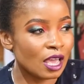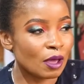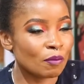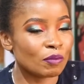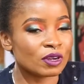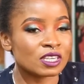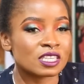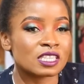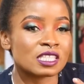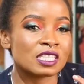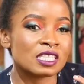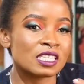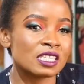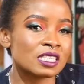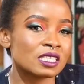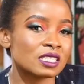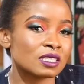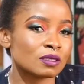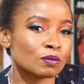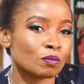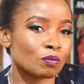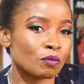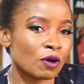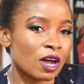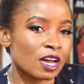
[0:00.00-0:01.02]
But
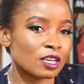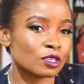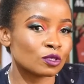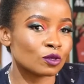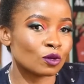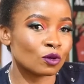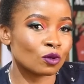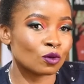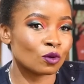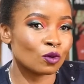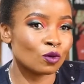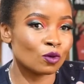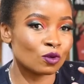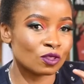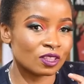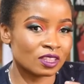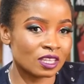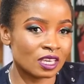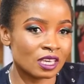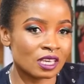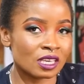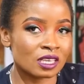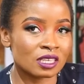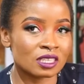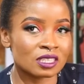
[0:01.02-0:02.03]
this person who
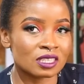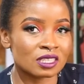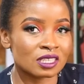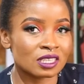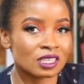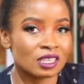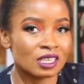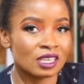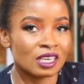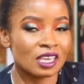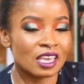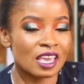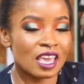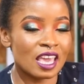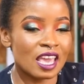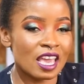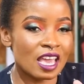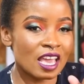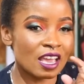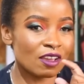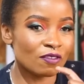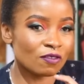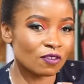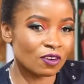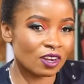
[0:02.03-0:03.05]
thinks
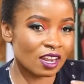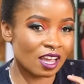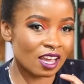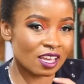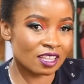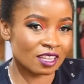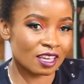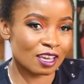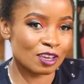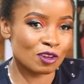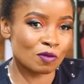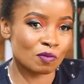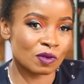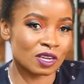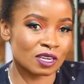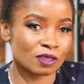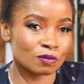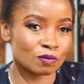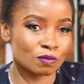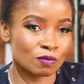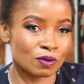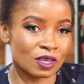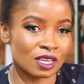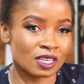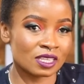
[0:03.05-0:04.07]
every other
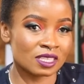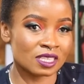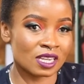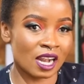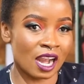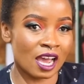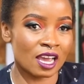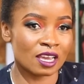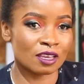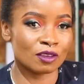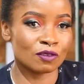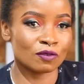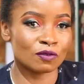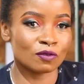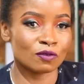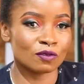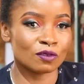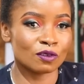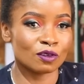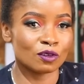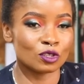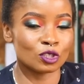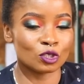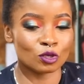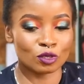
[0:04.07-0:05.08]
human being's life
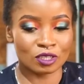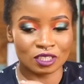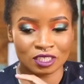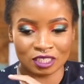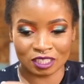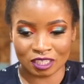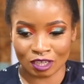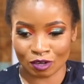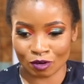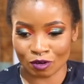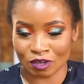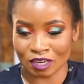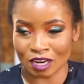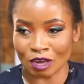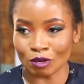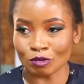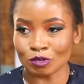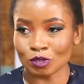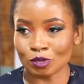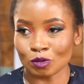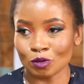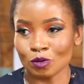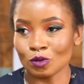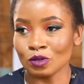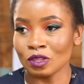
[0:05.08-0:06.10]
should zero down
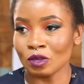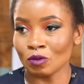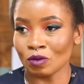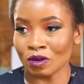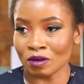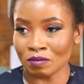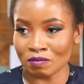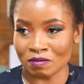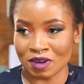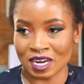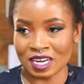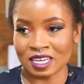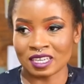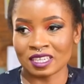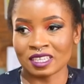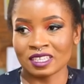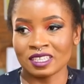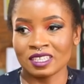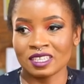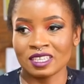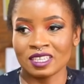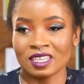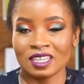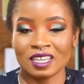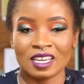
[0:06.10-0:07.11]
to who they will marry
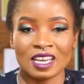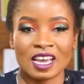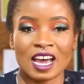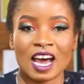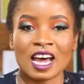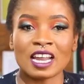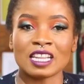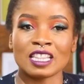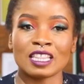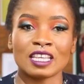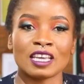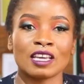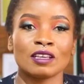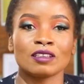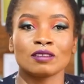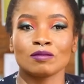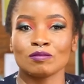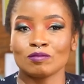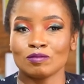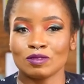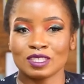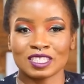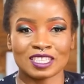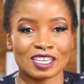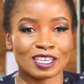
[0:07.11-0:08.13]
and the
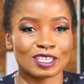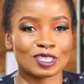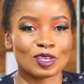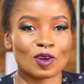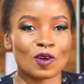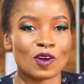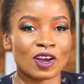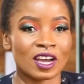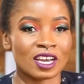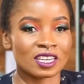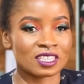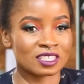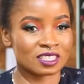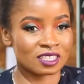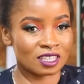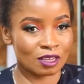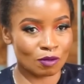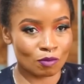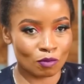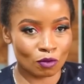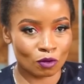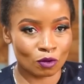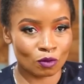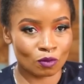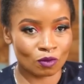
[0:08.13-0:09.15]
sex organs they're
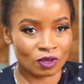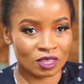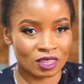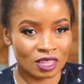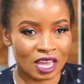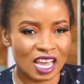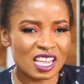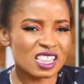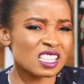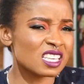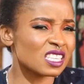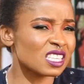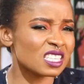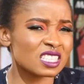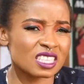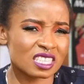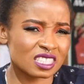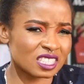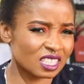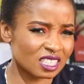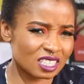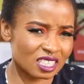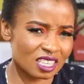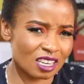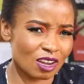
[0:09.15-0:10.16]
born with. And this is
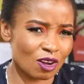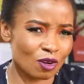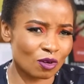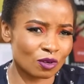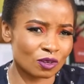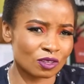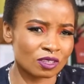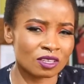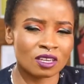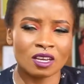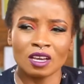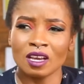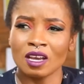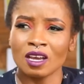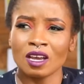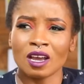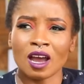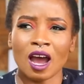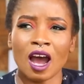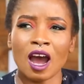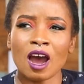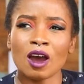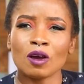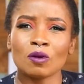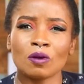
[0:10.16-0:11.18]
a 6-year-old.
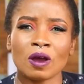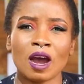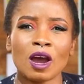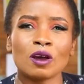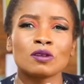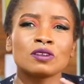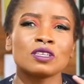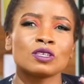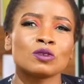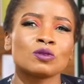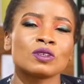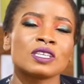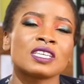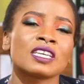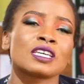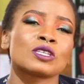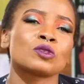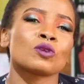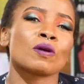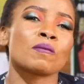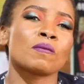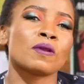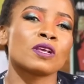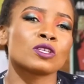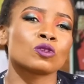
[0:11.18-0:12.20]
How did we get to
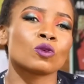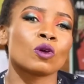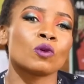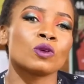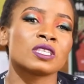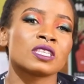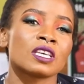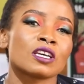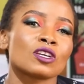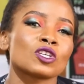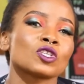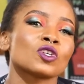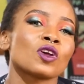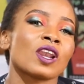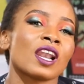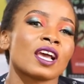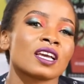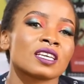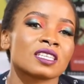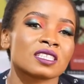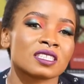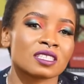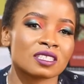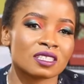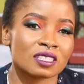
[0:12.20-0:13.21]
a place where we
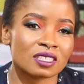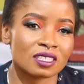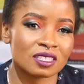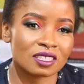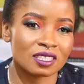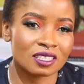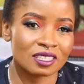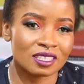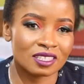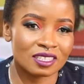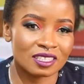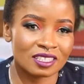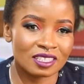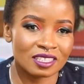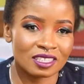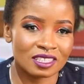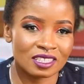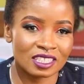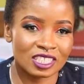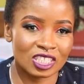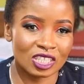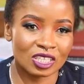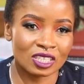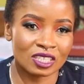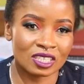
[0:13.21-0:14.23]
sexualize
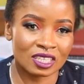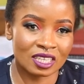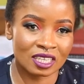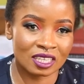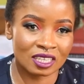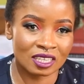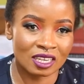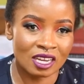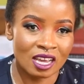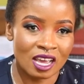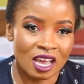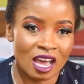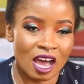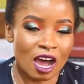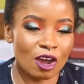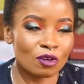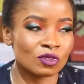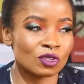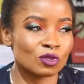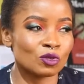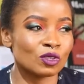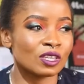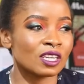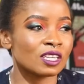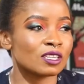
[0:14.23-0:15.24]
children? How
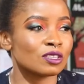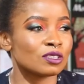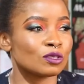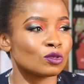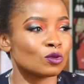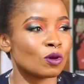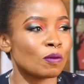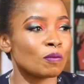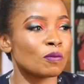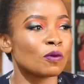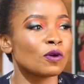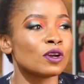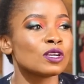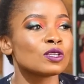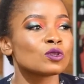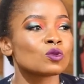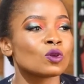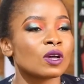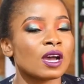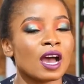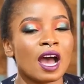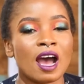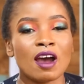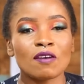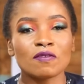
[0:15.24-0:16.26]
did you get to a point
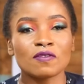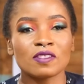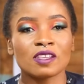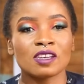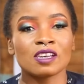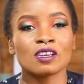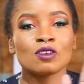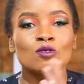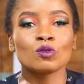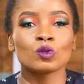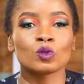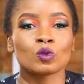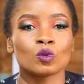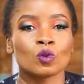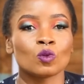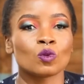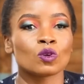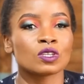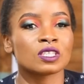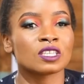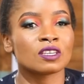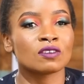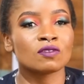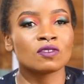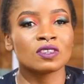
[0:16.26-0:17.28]
where half the news we
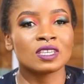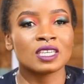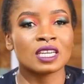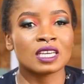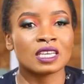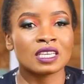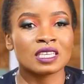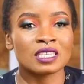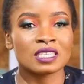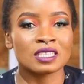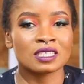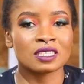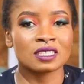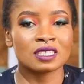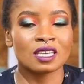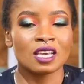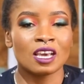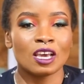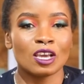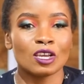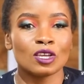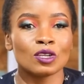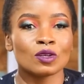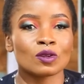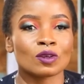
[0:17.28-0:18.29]
watch every day is,
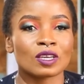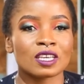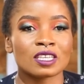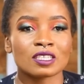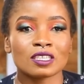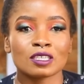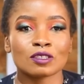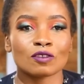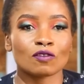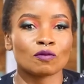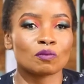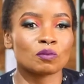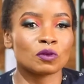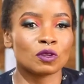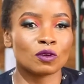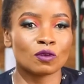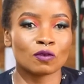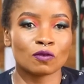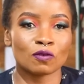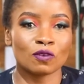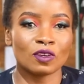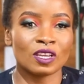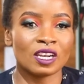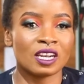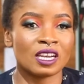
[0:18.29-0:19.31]
you know, cases of
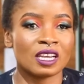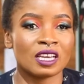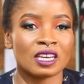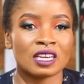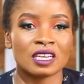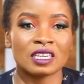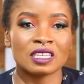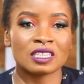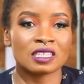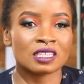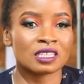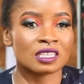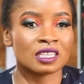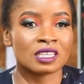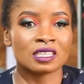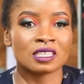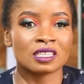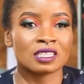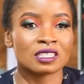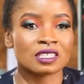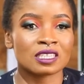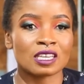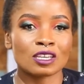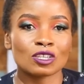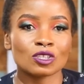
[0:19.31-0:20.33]
pedophilia
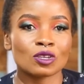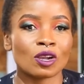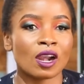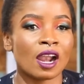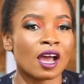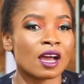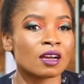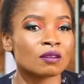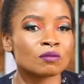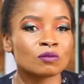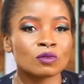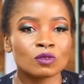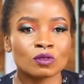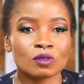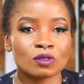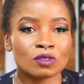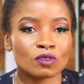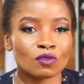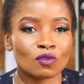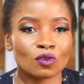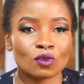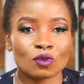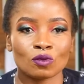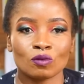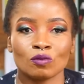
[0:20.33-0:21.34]
and sexual abuse
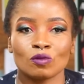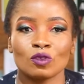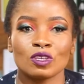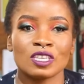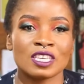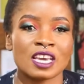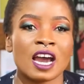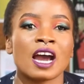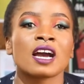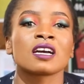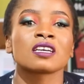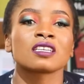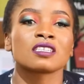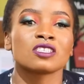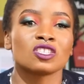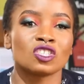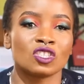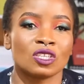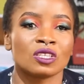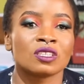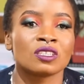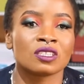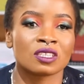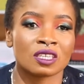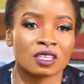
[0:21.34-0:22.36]
for young
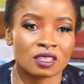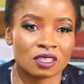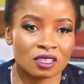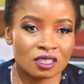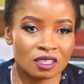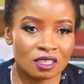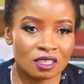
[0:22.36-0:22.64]
children?